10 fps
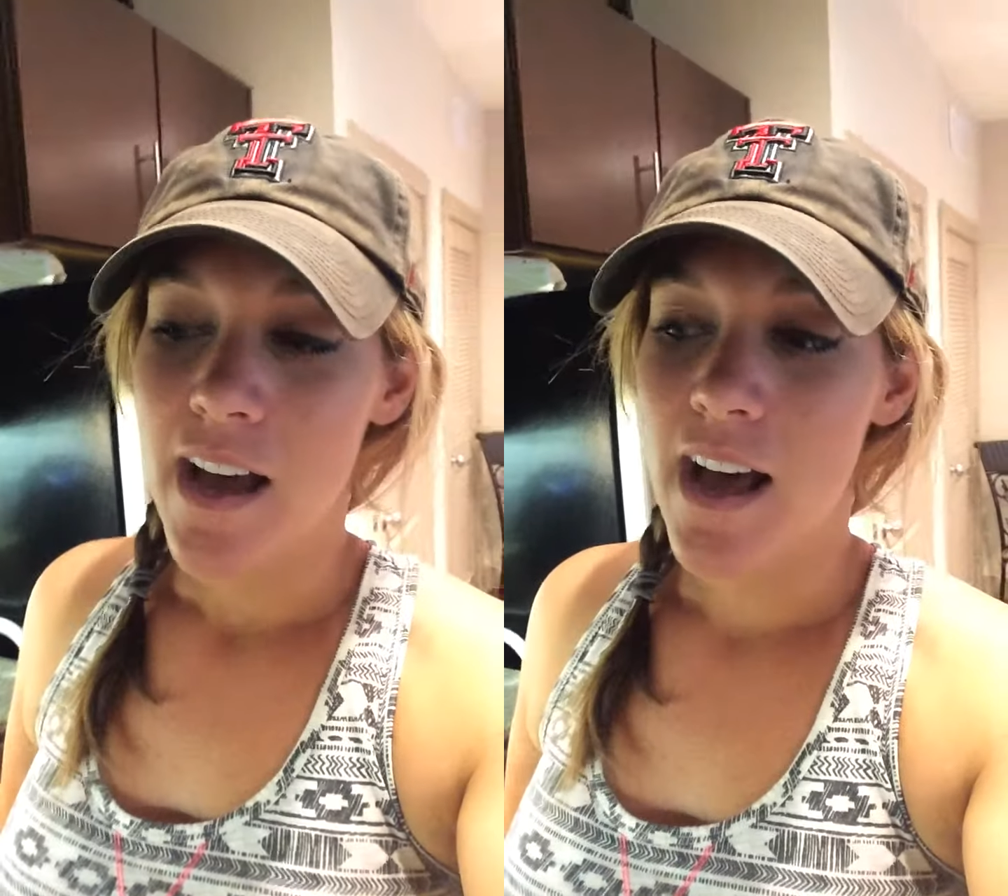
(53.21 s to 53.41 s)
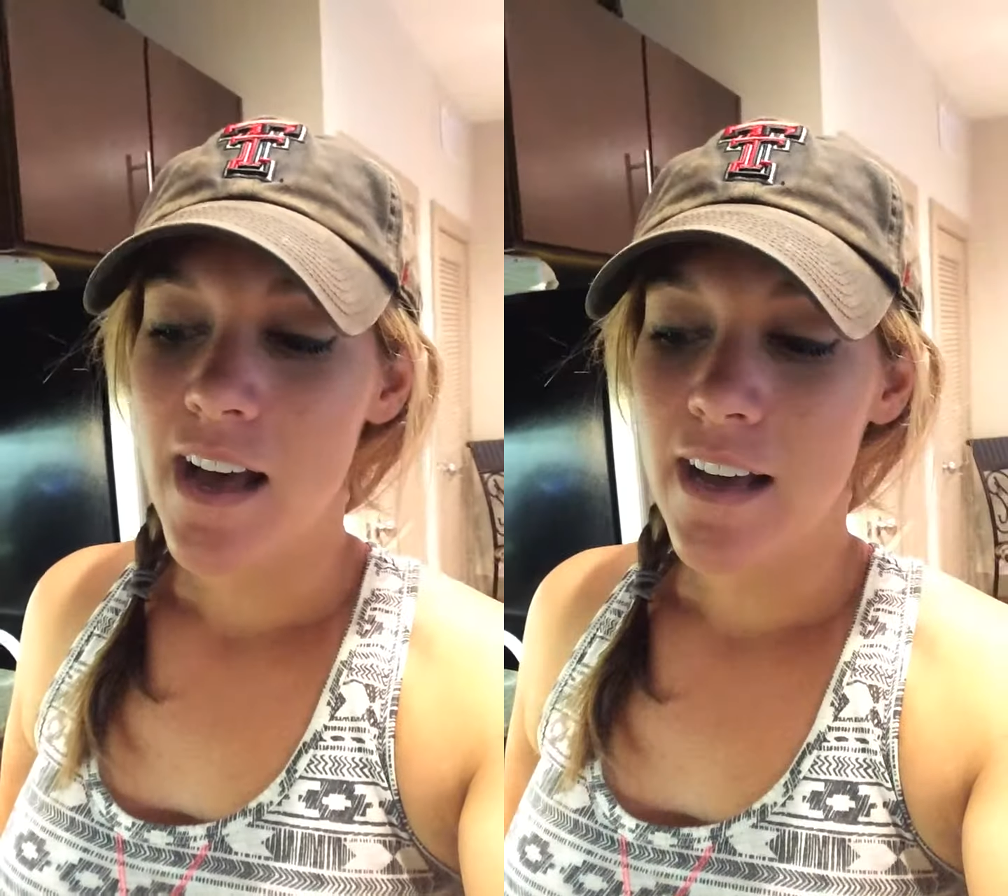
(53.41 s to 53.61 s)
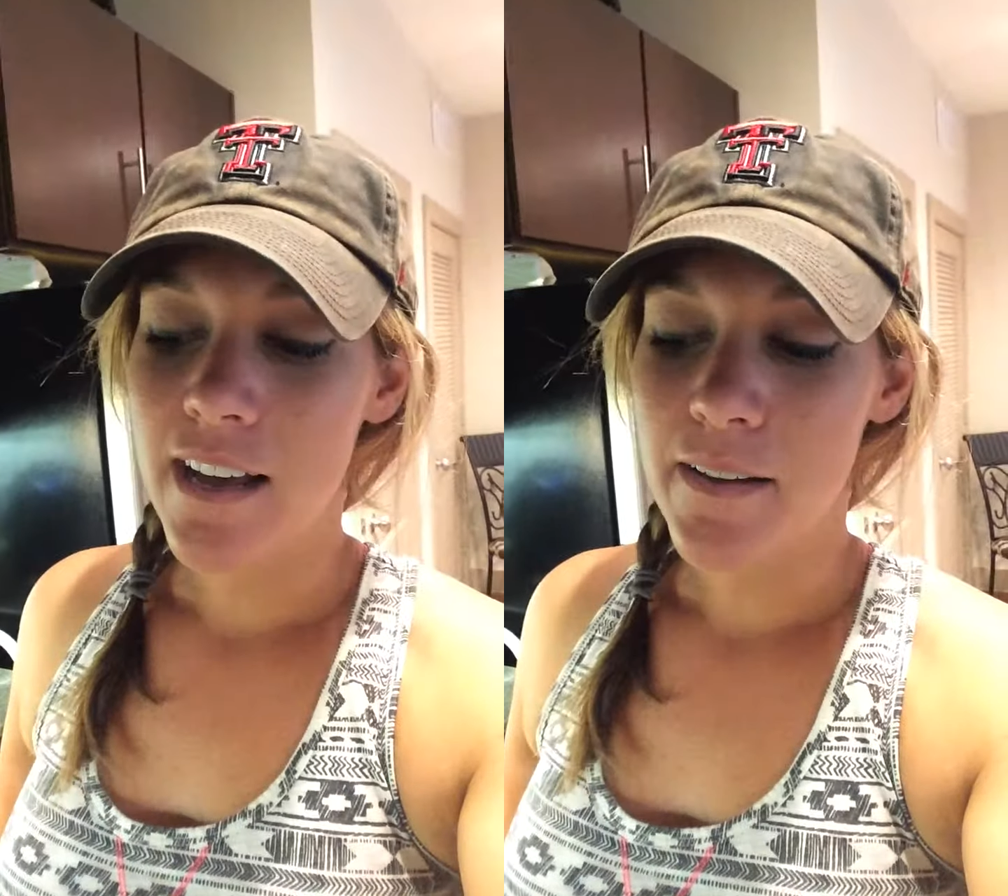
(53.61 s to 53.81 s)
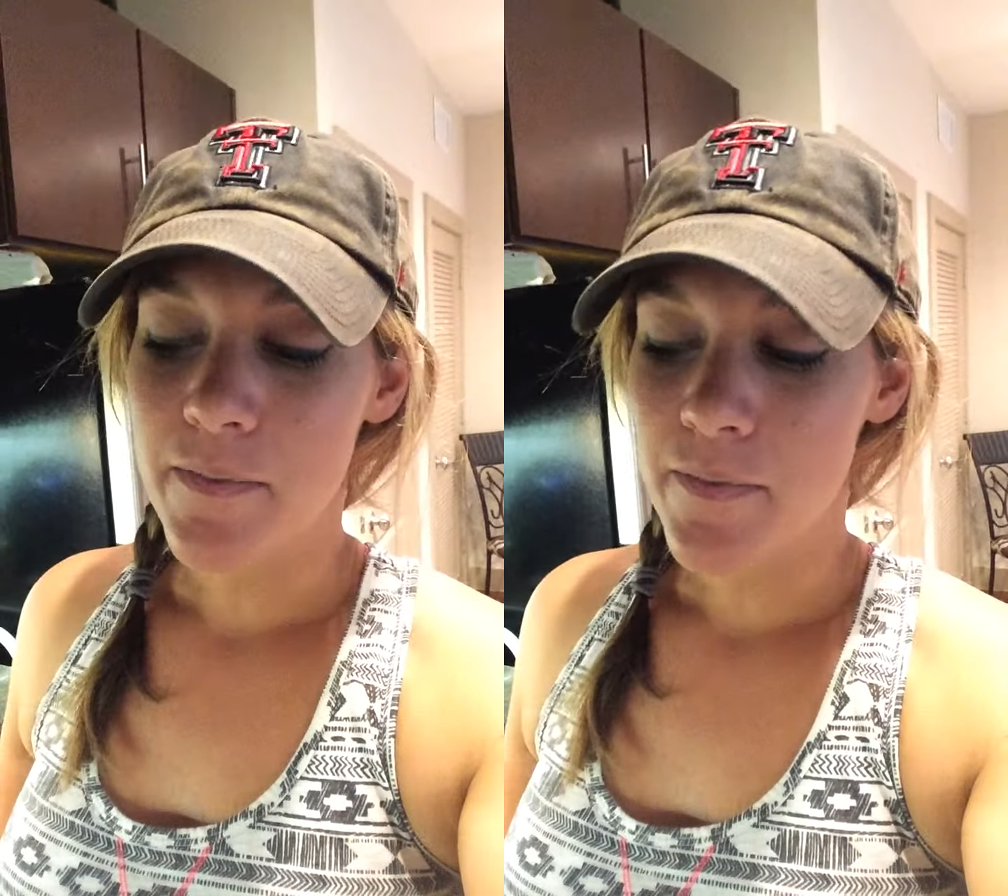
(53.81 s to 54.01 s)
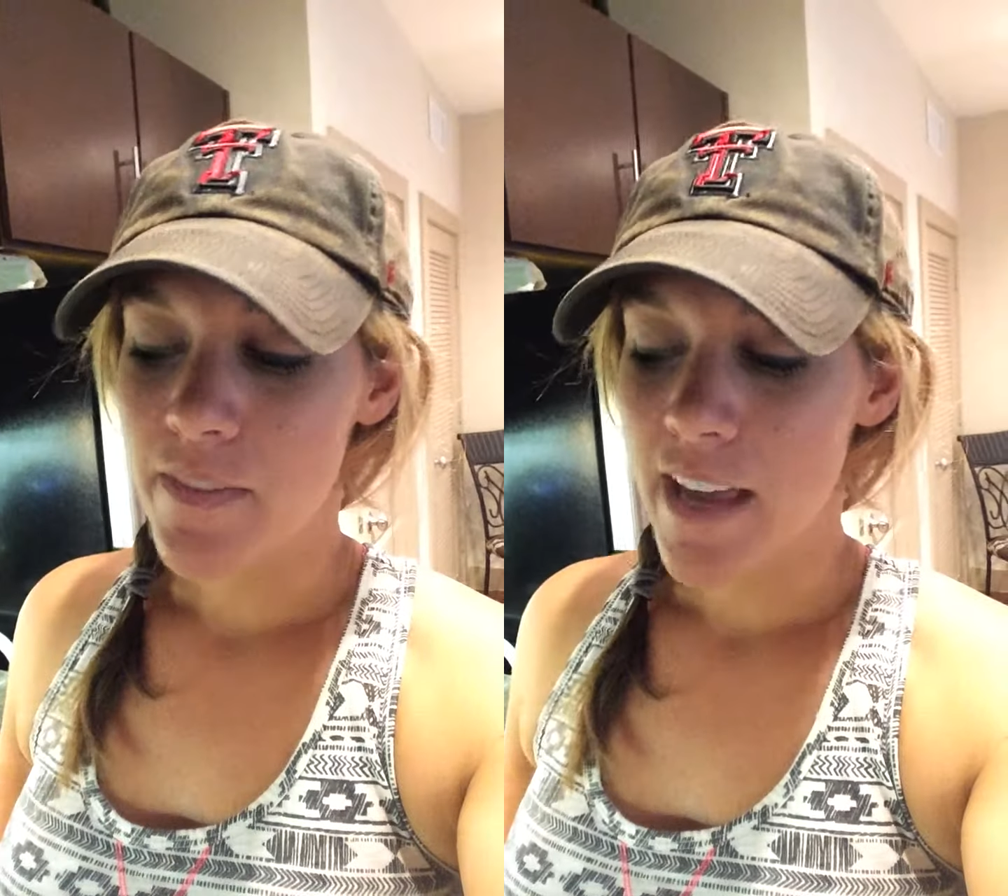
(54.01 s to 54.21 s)

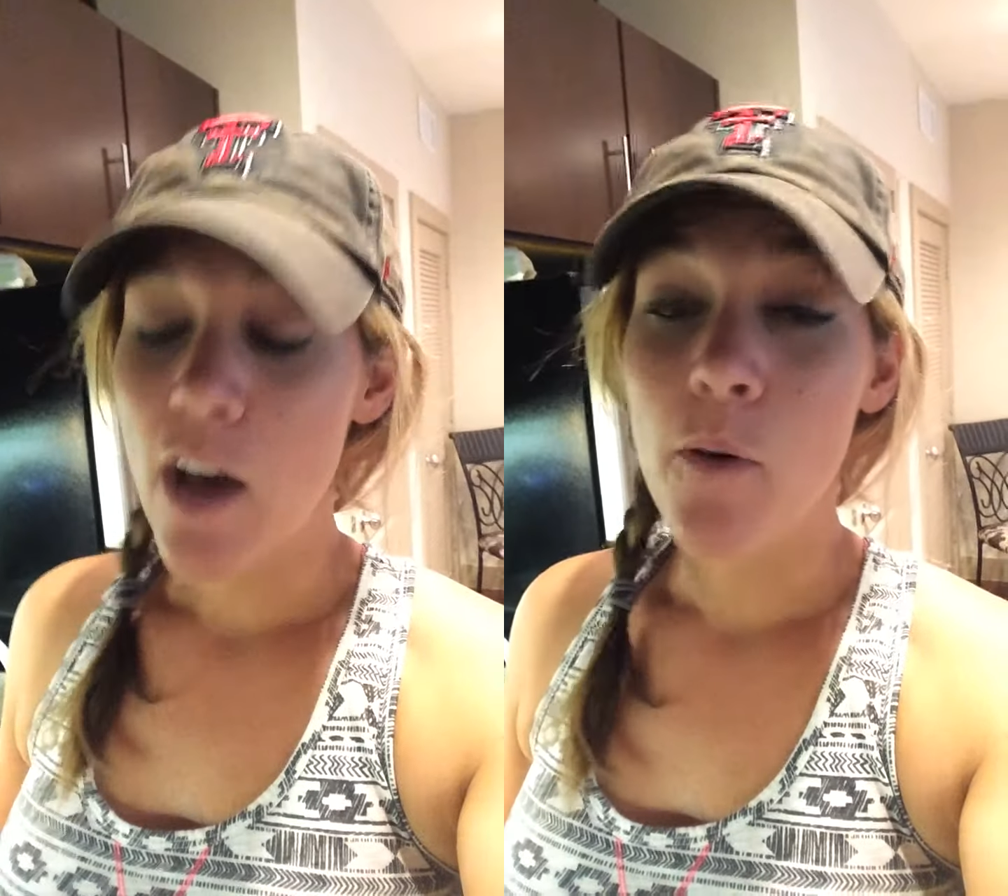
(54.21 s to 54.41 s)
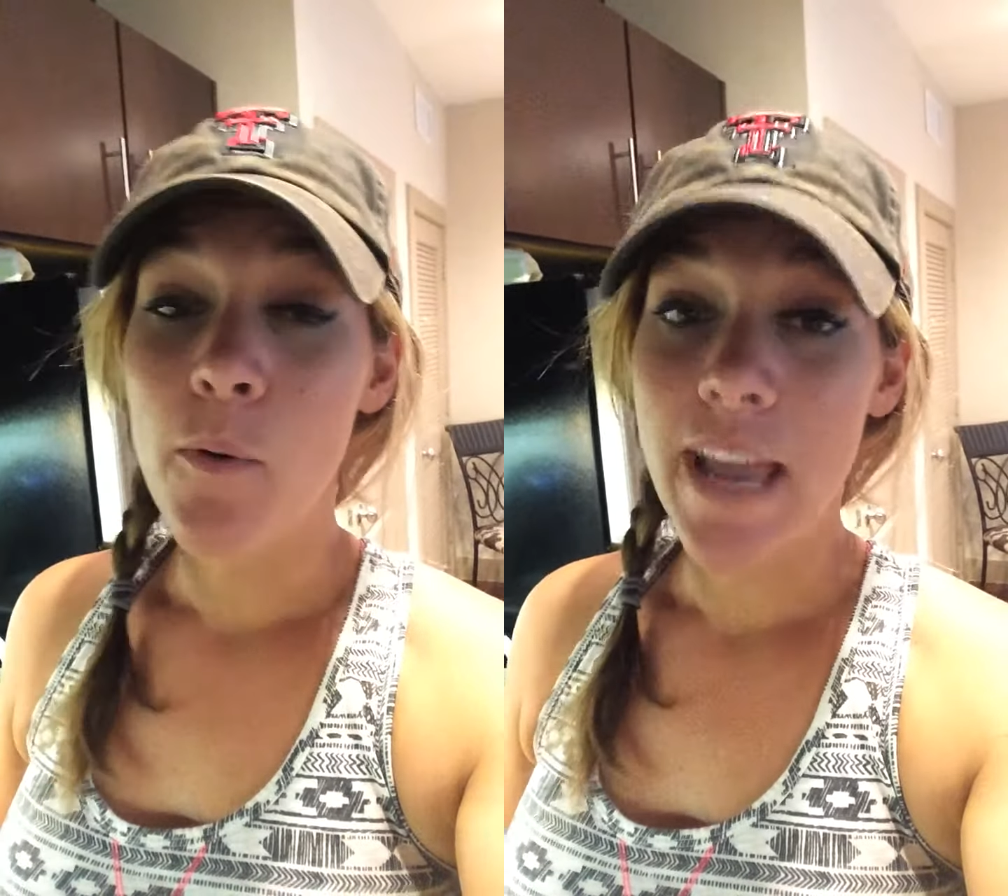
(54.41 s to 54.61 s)
Oh,